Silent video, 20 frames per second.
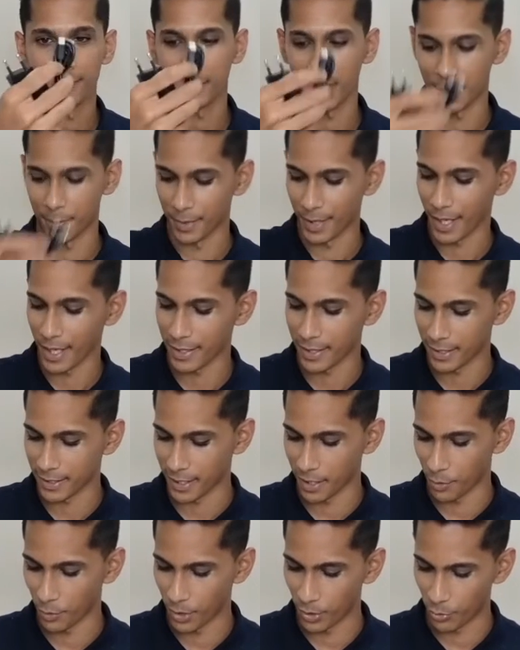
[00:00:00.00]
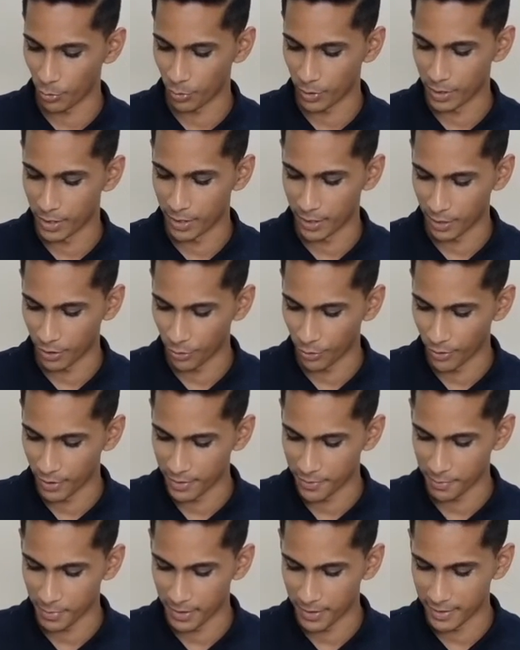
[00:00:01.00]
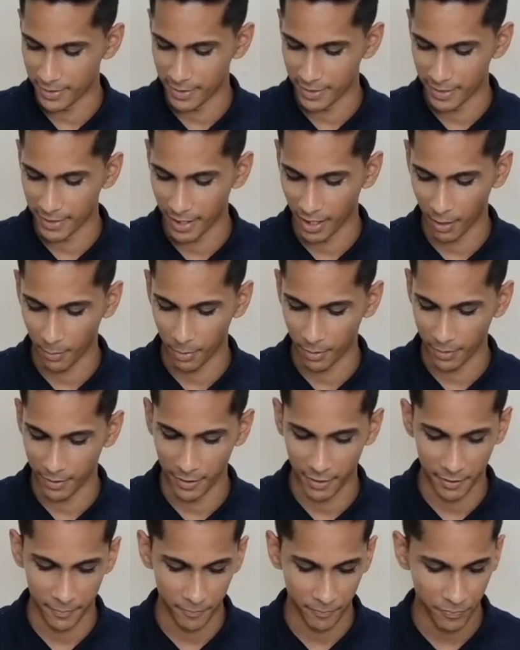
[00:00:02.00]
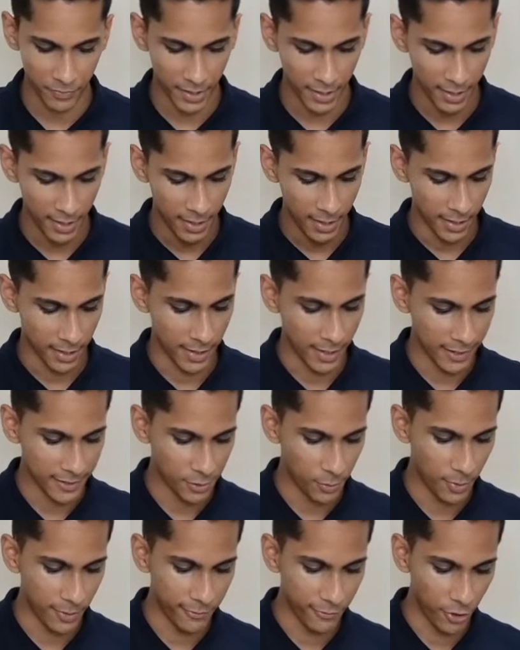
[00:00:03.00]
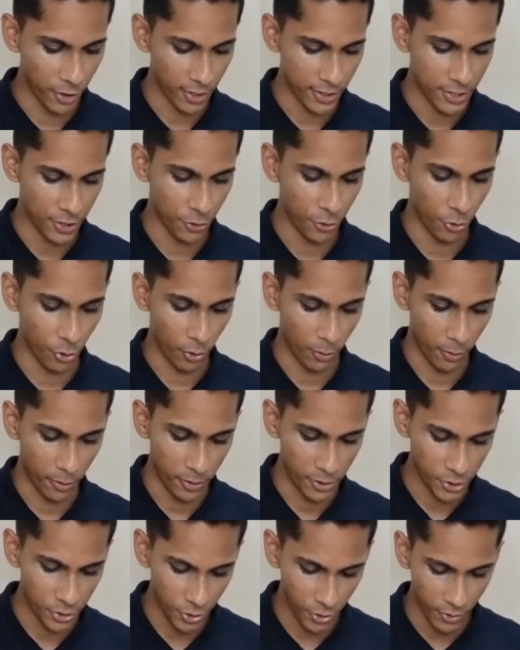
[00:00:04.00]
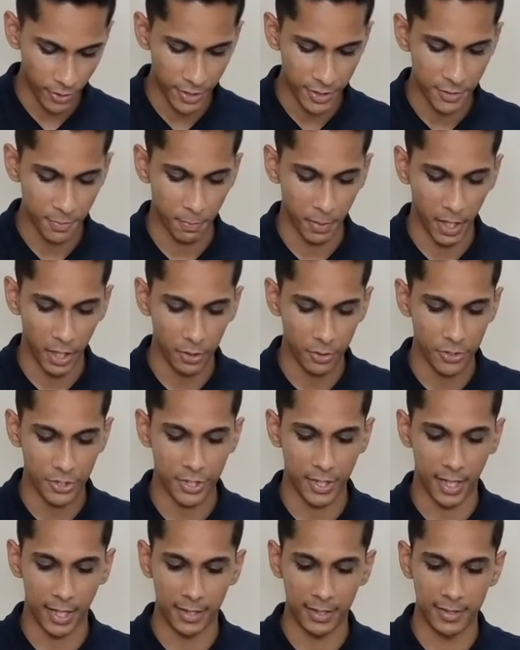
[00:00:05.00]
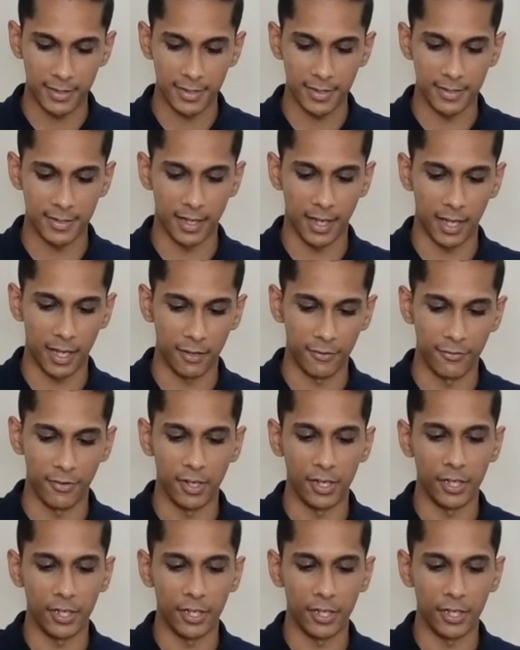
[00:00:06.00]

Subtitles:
I'm glad that they went with a USB-C cable here. Next, we've got your storage pouch, and this is a very